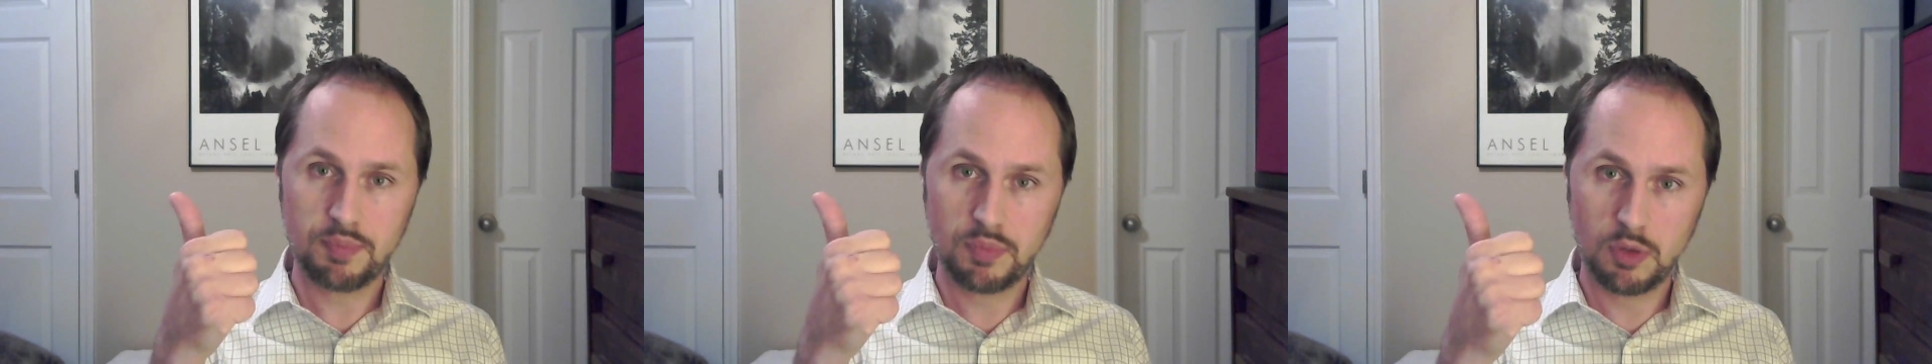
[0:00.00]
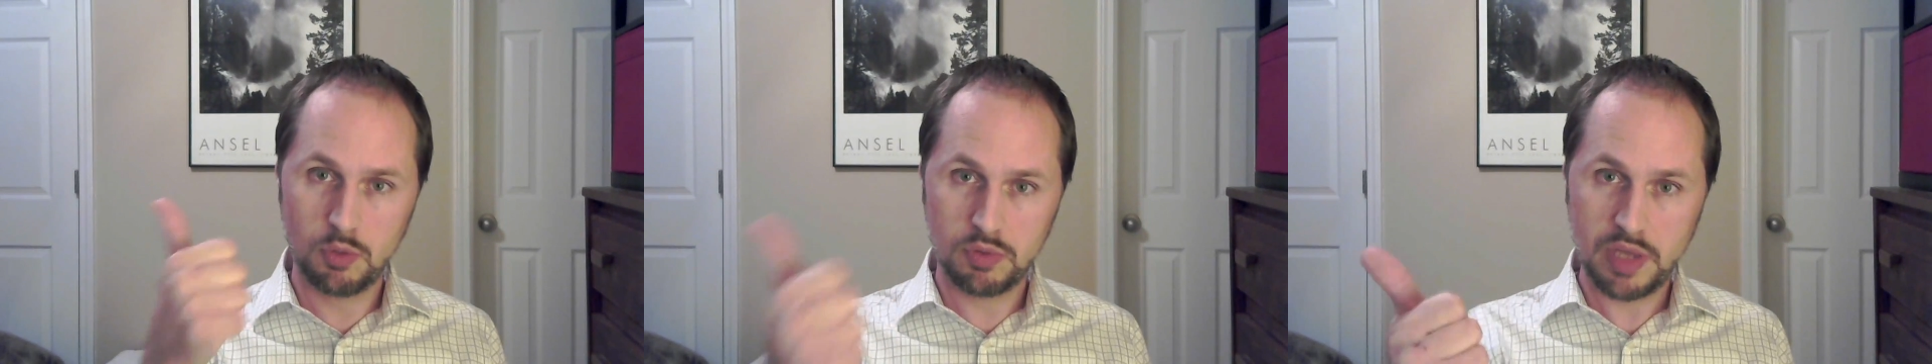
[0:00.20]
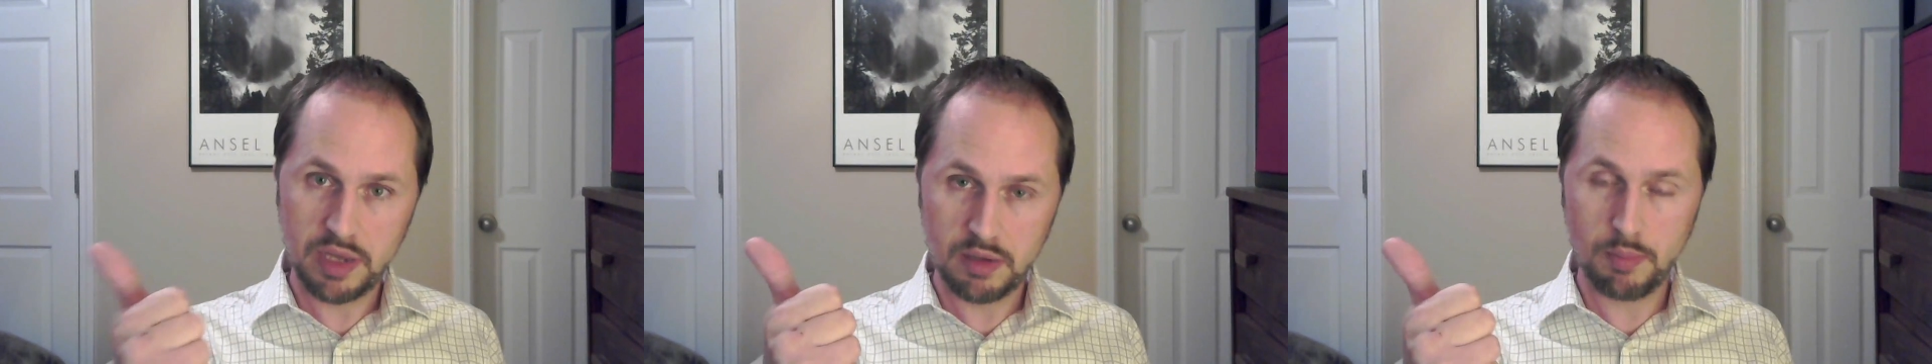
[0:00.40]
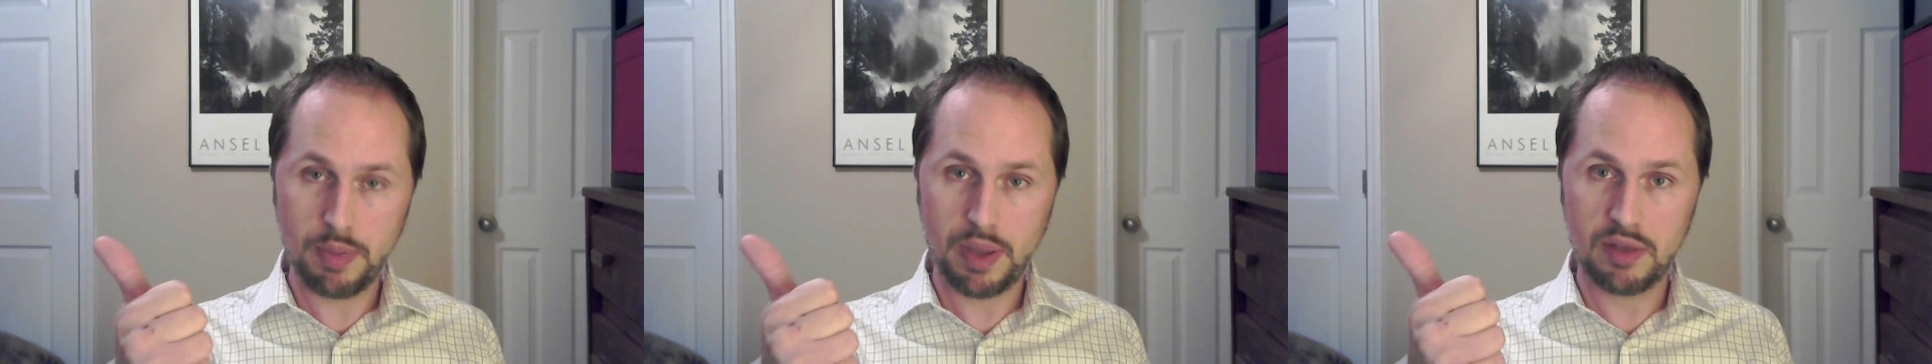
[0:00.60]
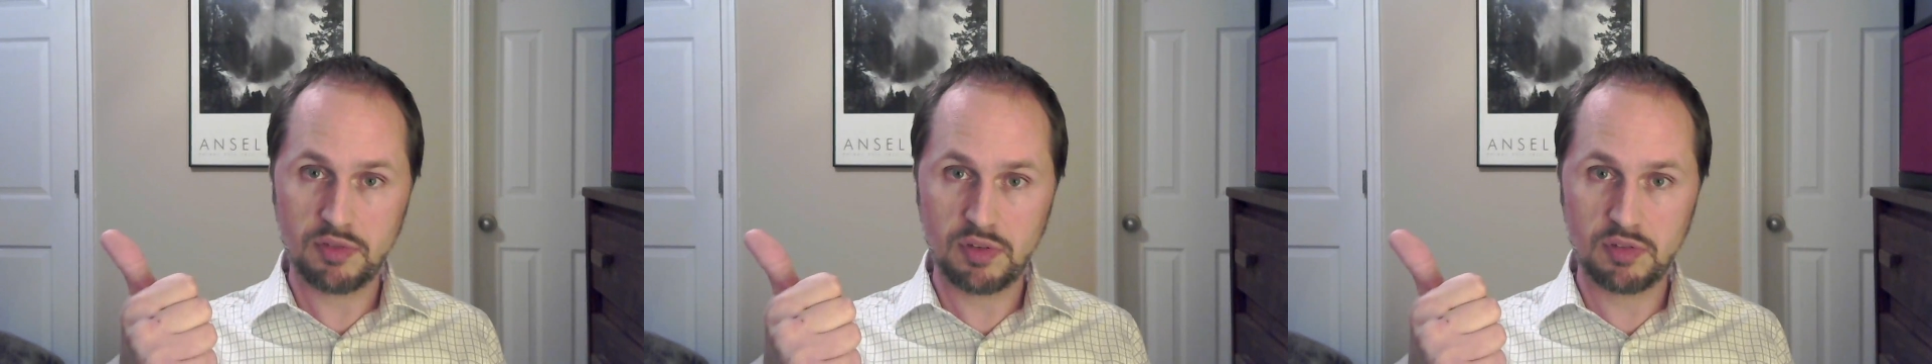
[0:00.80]
You take a
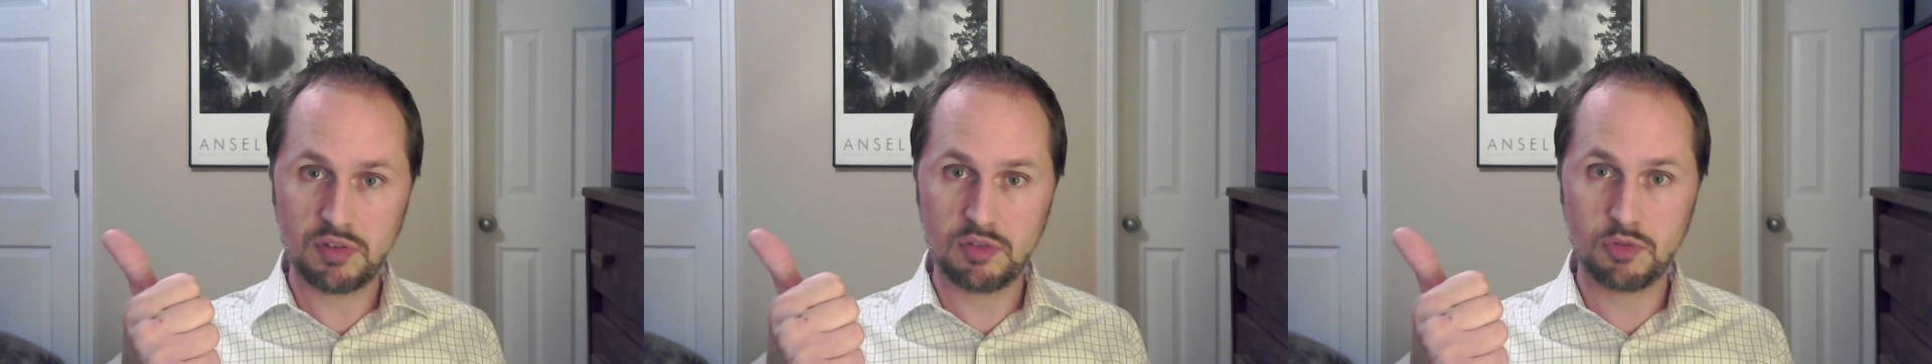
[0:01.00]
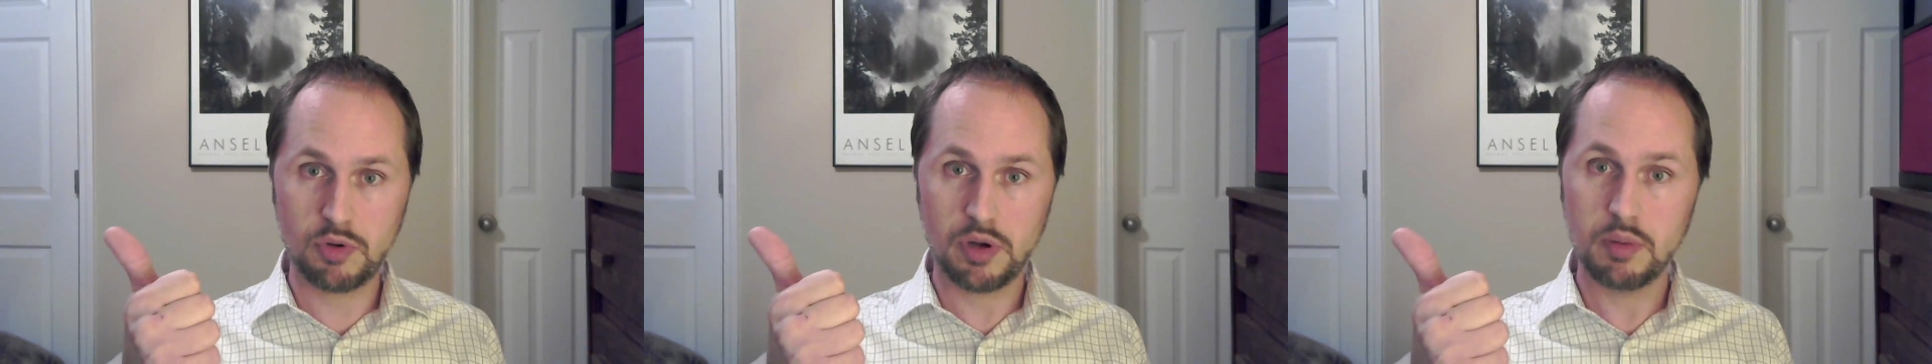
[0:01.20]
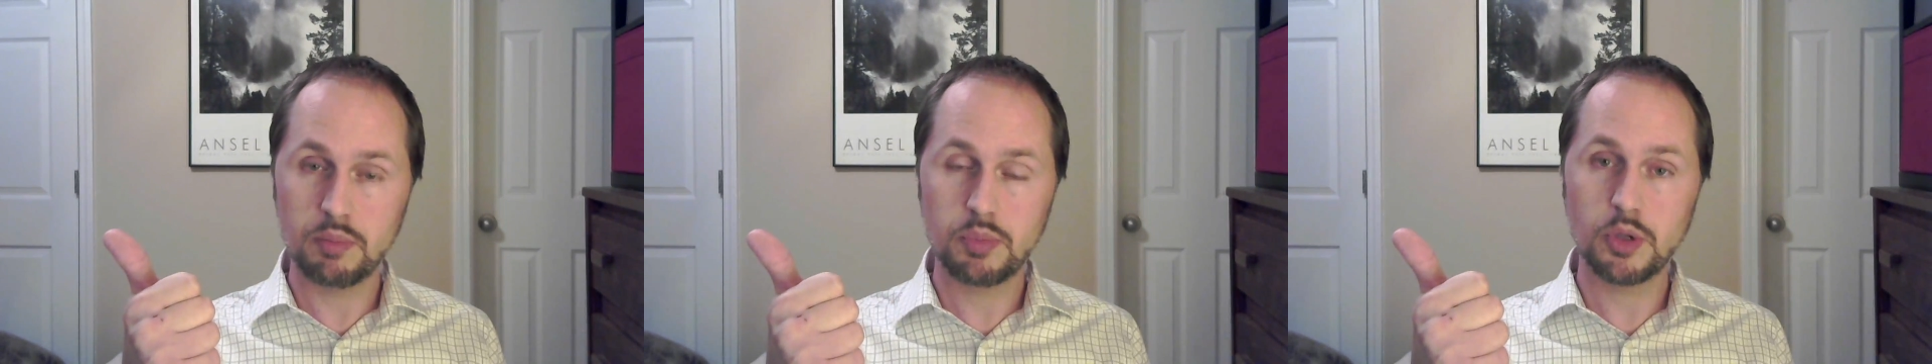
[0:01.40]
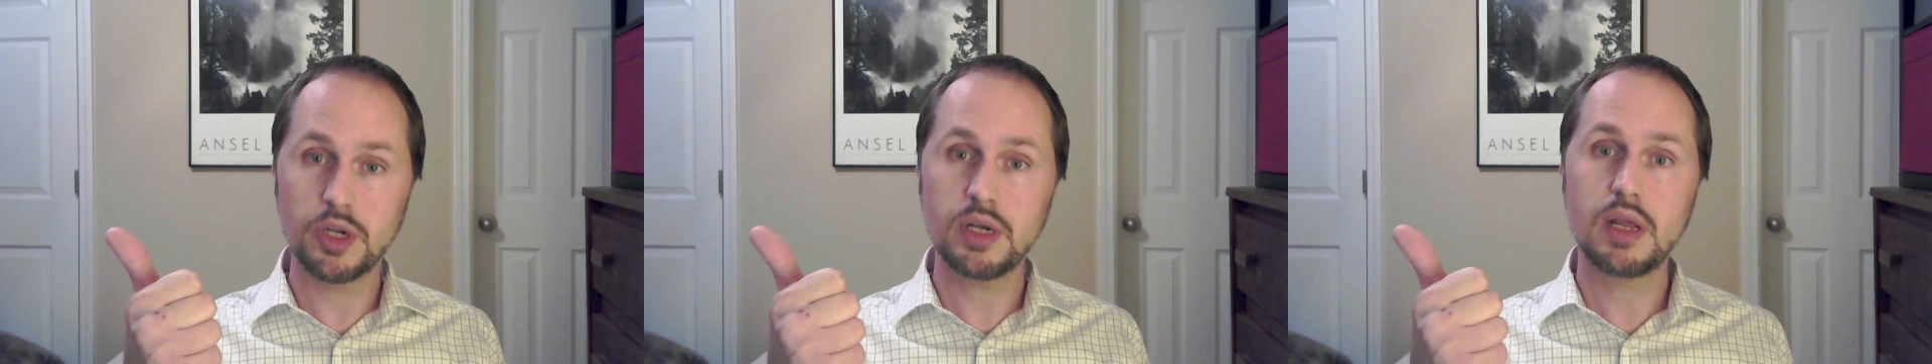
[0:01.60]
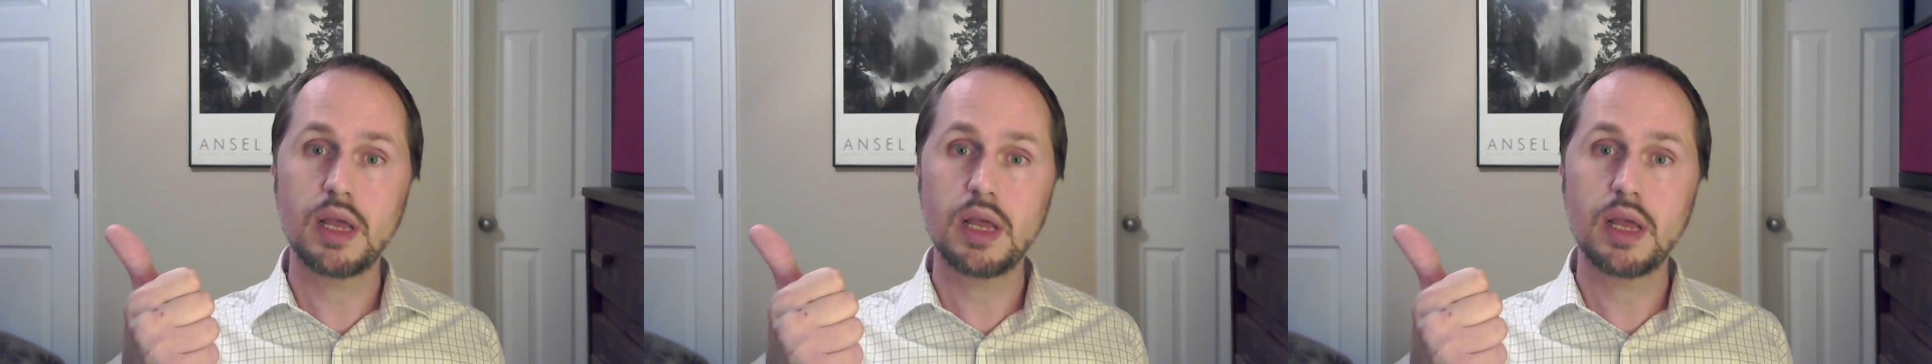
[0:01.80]
basis as your input,